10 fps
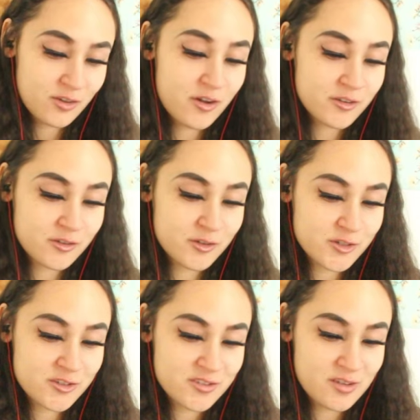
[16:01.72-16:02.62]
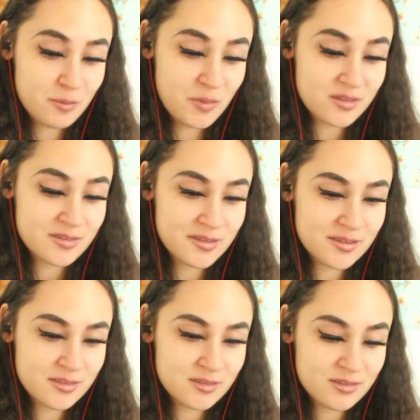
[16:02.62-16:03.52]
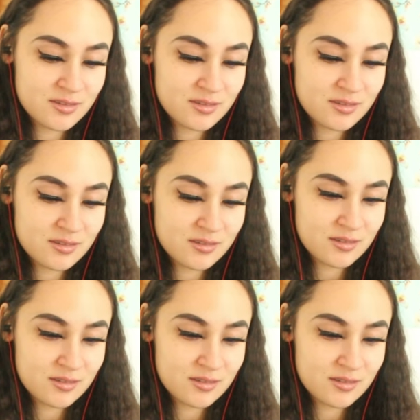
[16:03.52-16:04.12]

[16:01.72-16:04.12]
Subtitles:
songs are just amazing in this.